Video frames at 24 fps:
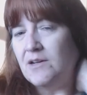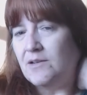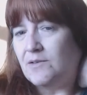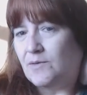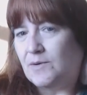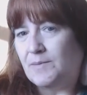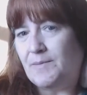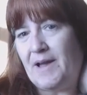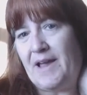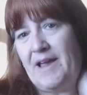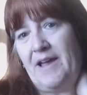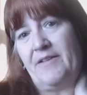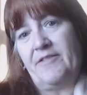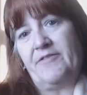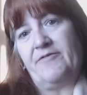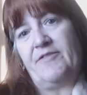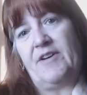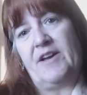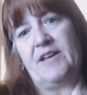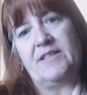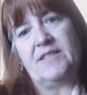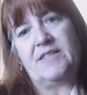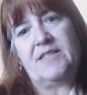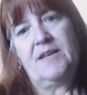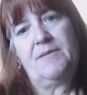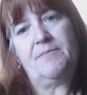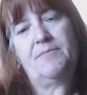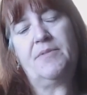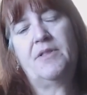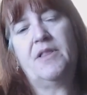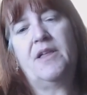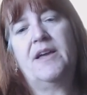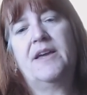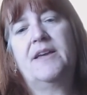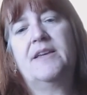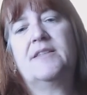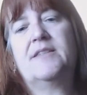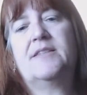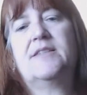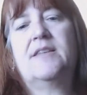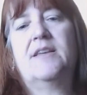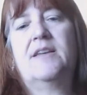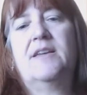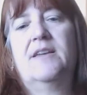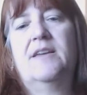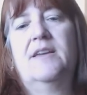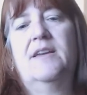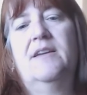We might have to find someplace
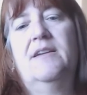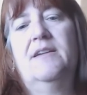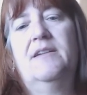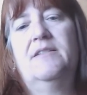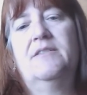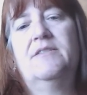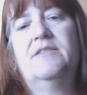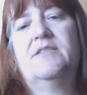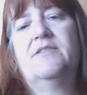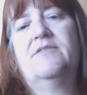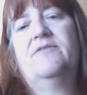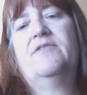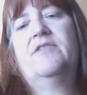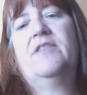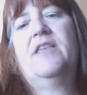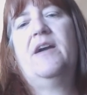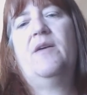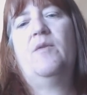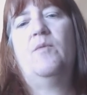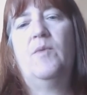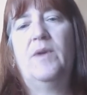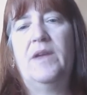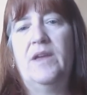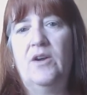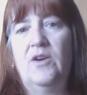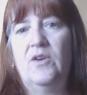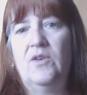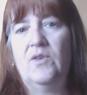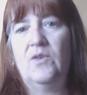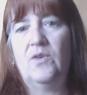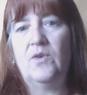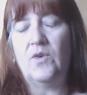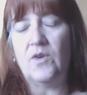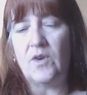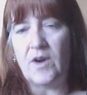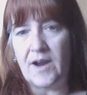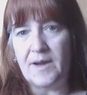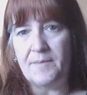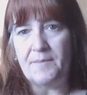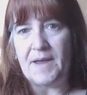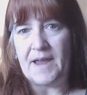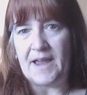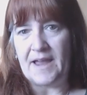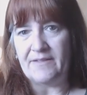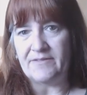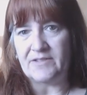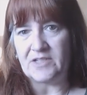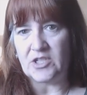else for that wheel, or I may
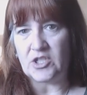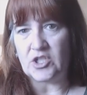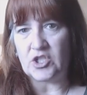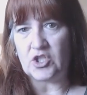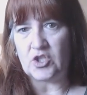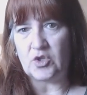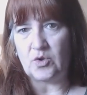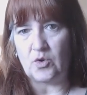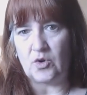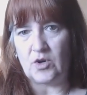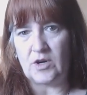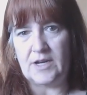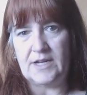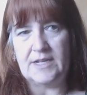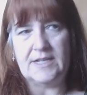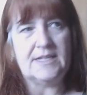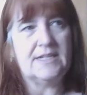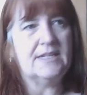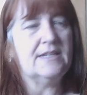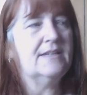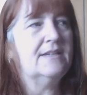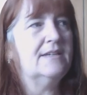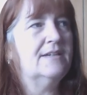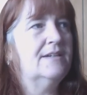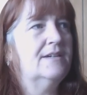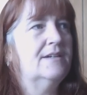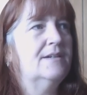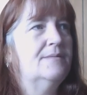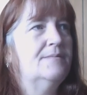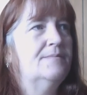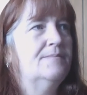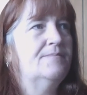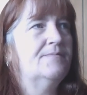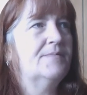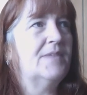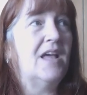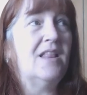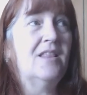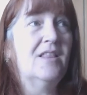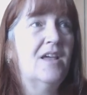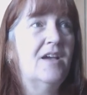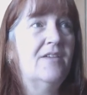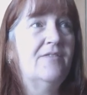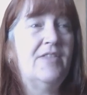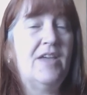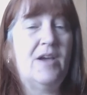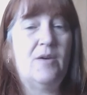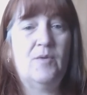have to store it. I
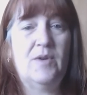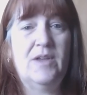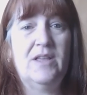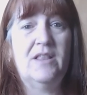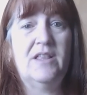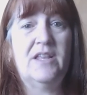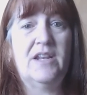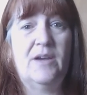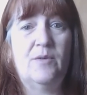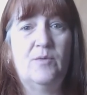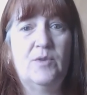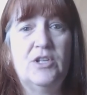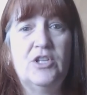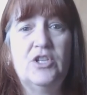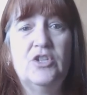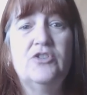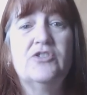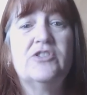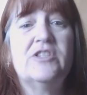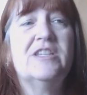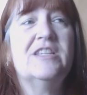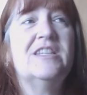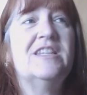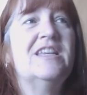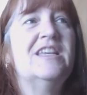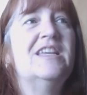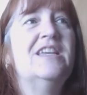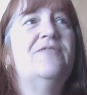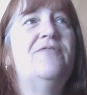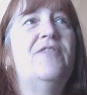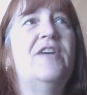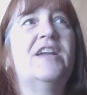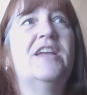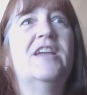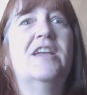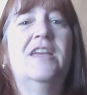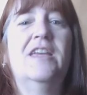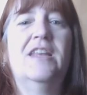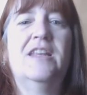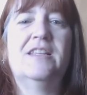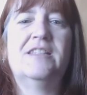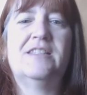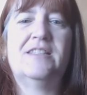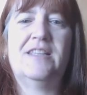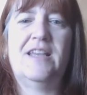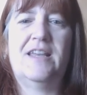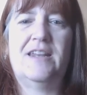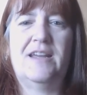love that wheel, and I would use it if I could get it
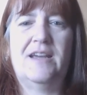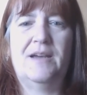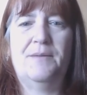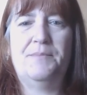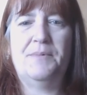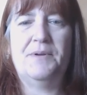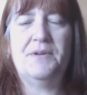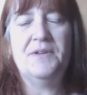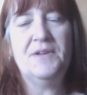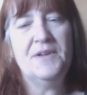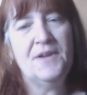set up.